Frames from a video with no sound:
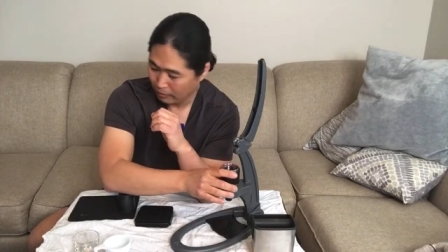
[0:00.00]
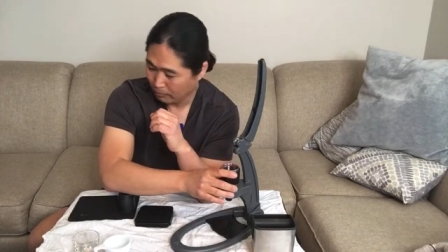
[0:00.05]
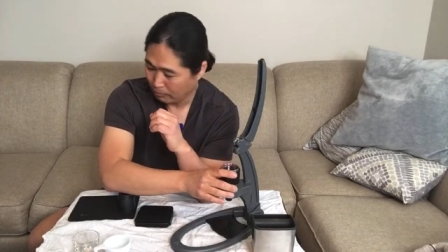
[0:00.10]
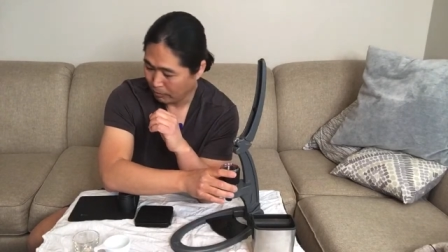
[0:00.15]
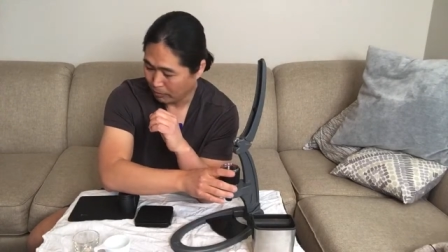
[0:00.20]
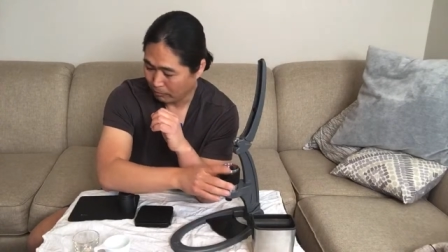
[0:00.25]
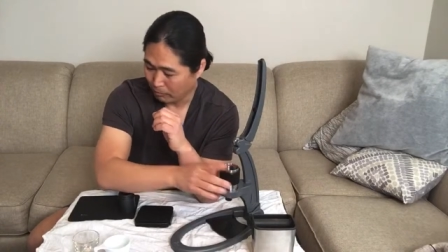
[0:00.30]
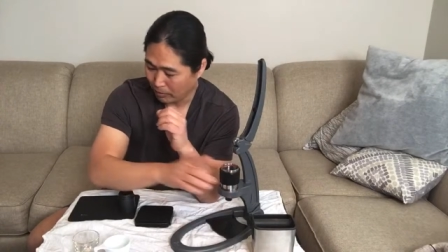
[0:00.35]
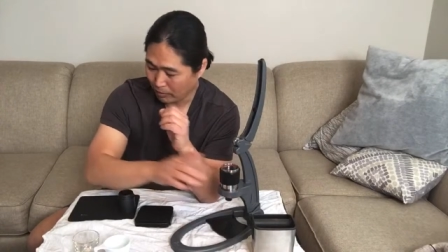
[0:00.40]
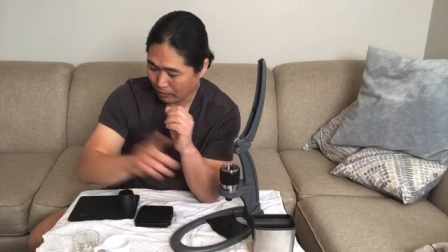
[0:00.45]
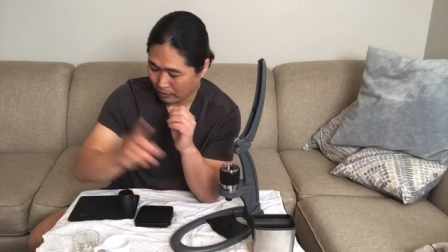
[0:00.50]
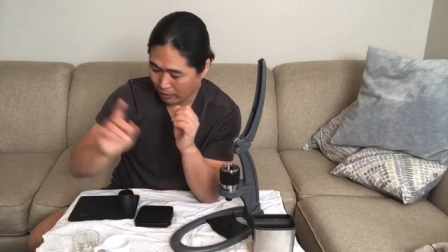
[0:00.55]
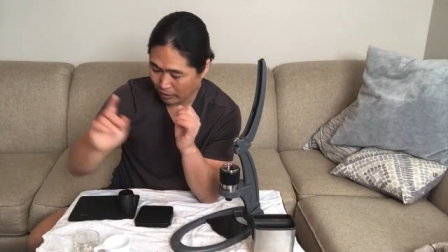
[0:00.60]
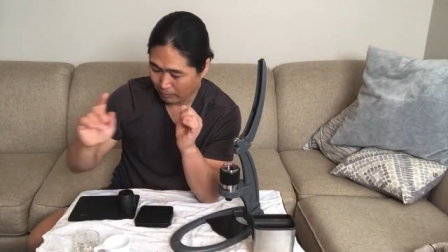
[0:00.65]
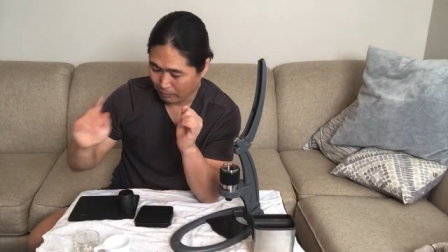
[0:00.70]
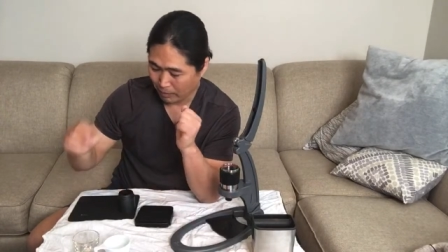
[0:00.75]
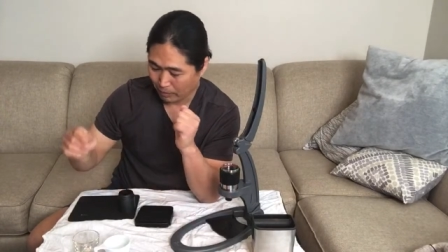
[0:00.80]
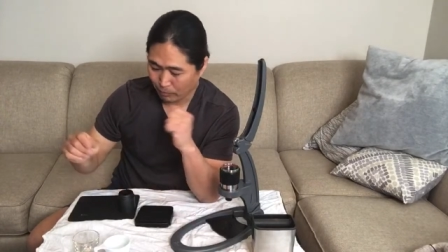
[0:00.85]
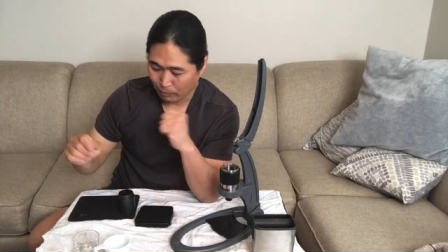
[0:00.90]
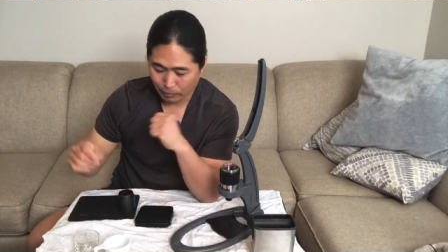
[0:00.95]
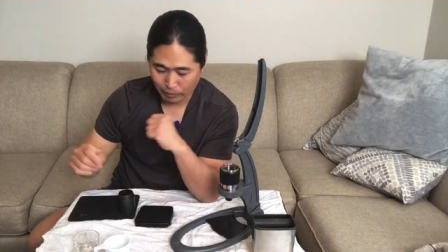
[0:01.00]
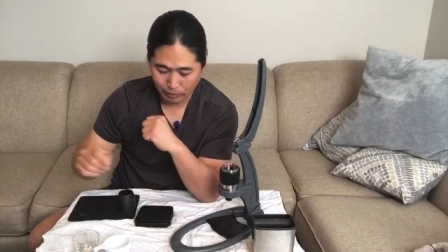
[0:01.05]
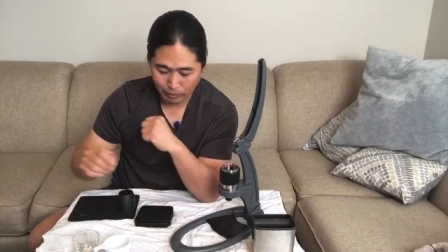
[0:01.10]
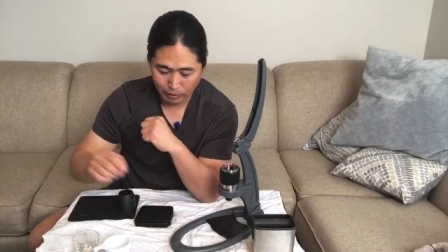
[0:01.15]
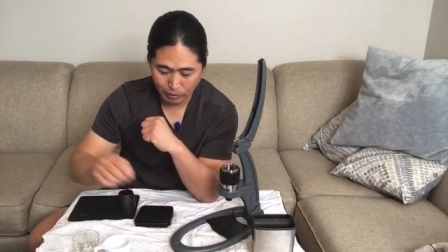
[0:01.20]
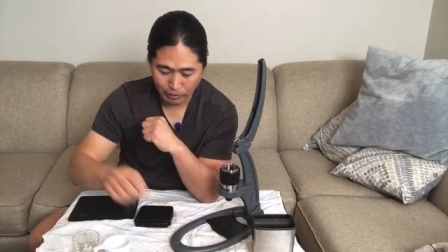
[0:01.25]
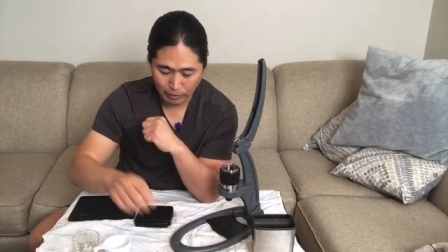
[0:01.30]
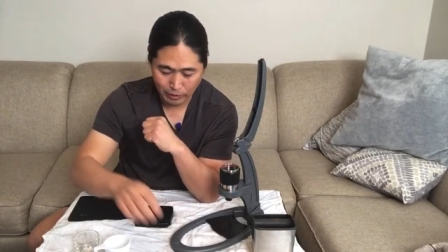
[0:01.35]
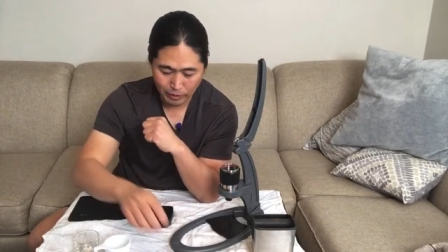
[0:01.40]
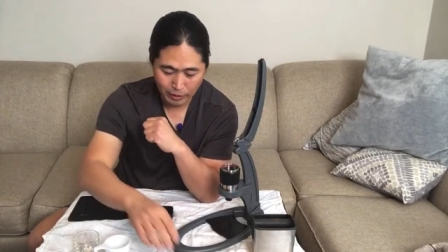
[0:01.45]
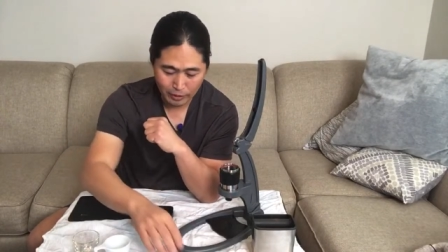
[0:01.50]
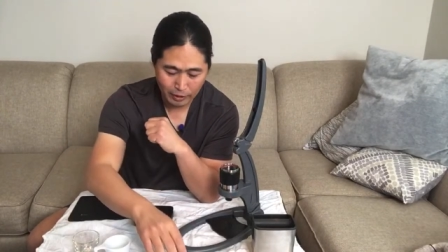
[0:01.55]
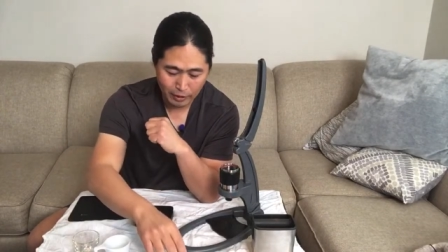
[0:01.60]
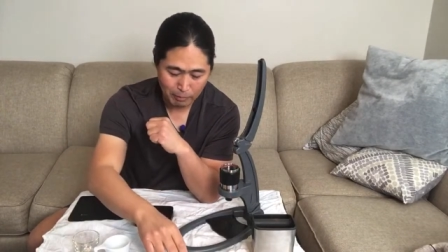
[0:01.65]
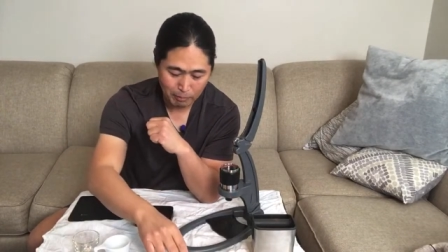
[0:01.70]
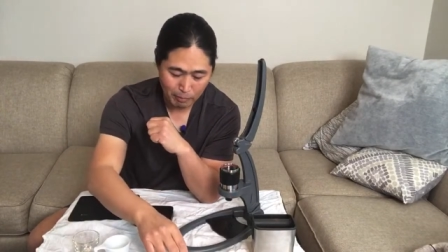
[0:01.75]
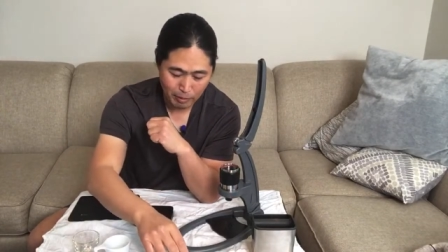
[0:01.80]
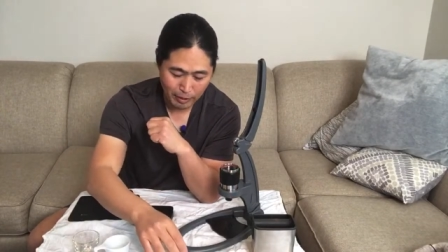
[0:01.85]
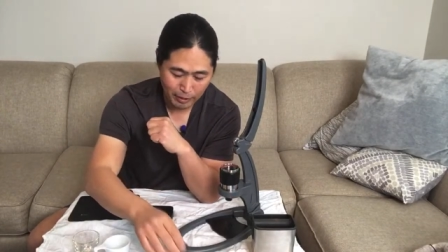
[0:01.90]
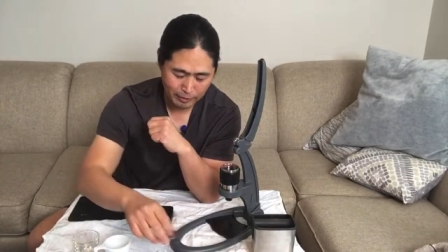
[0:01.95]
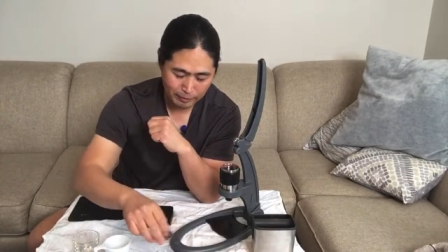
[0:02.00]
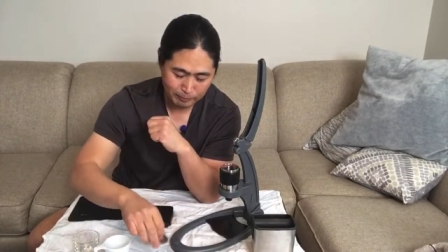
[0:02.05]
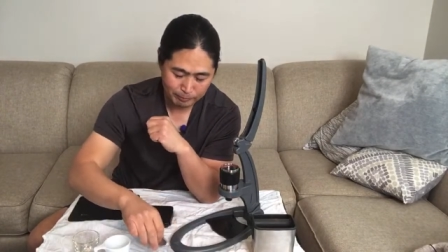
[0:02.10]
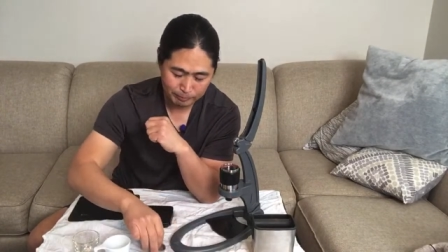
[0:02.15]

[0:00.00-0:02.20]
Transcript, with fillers: But meantime, I'm going to heat up my